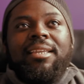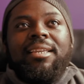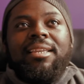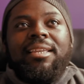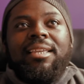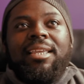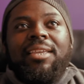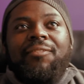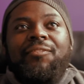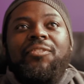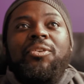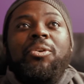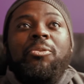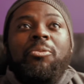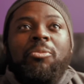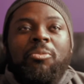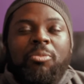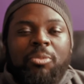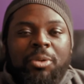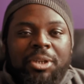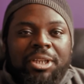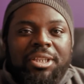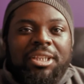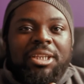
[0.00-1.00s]
If you
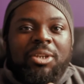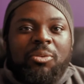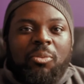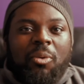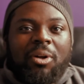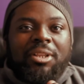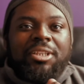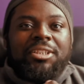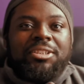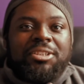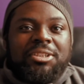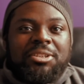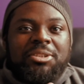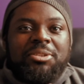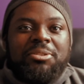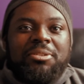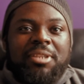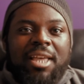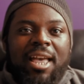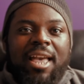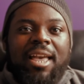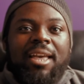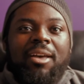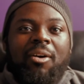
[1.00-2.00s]
really wanted to do
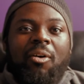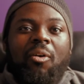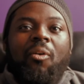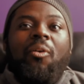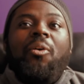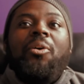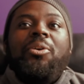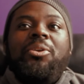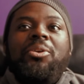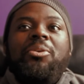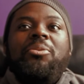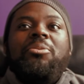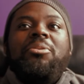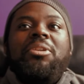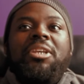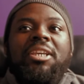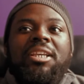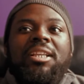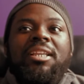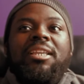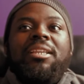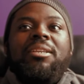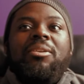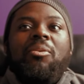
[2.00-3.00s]
that, all you
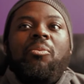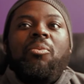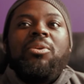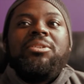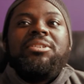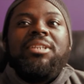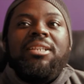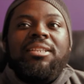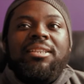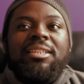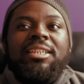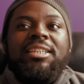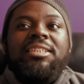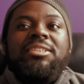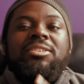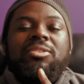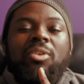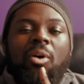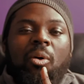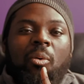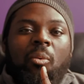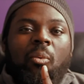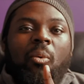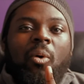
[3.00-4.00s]
needed was a lease
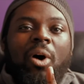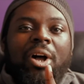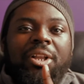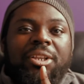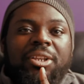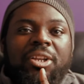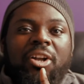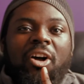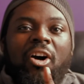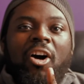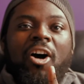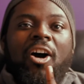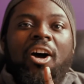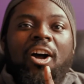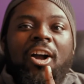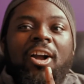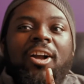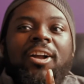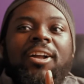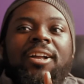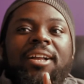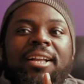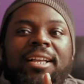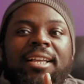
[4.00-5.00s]
on one
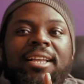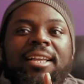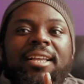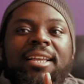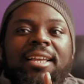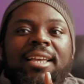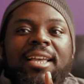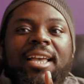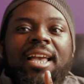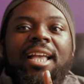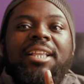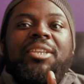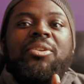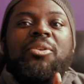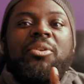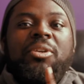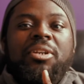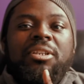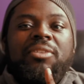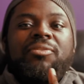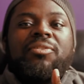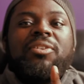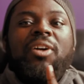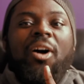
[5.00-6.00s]
car, and you
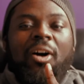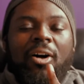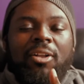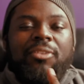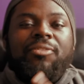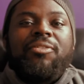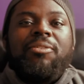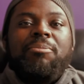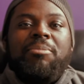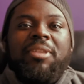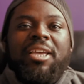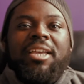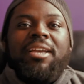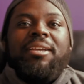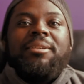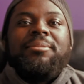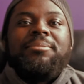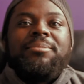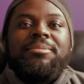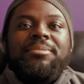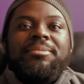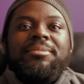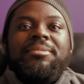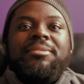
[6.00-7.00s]
could have gone from there.
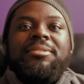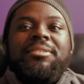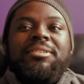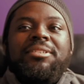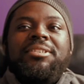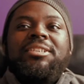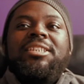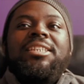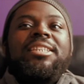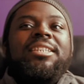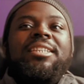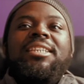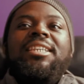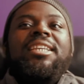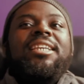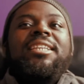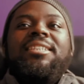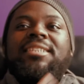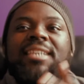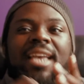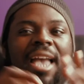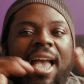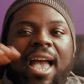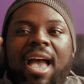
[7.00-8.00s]
You didn't
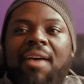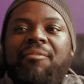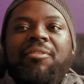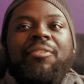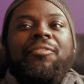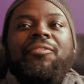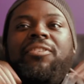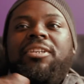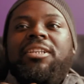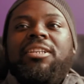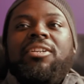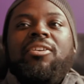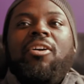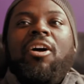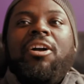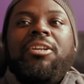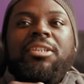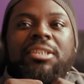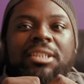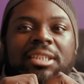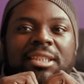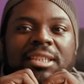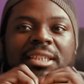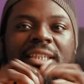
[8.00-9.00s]
need to have a fleet of cars.
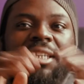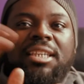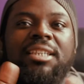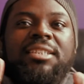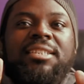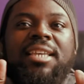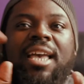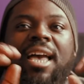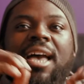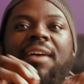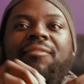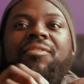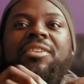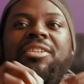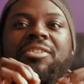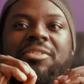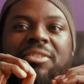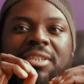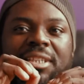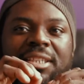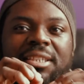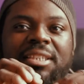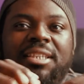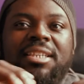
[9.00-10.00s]
You didn't need to have this.
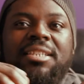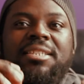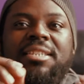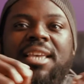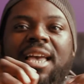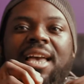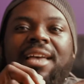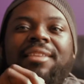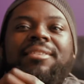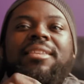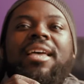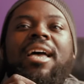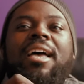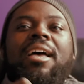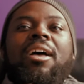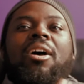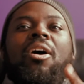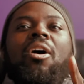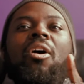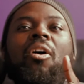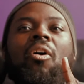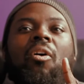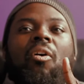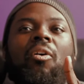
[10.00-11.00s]
You didn't need to have that.
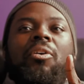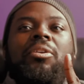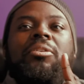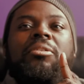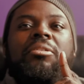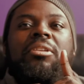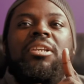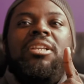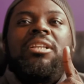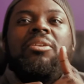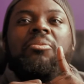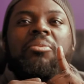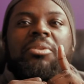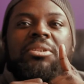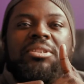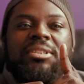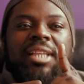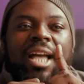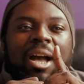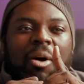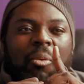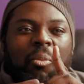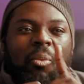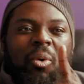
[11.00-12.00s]
All you needed was
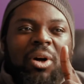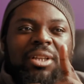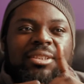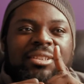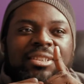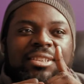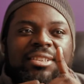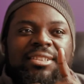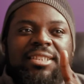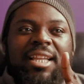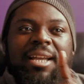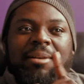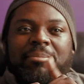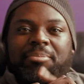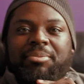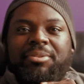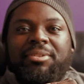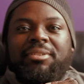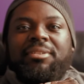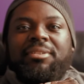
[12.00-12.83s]
that one step,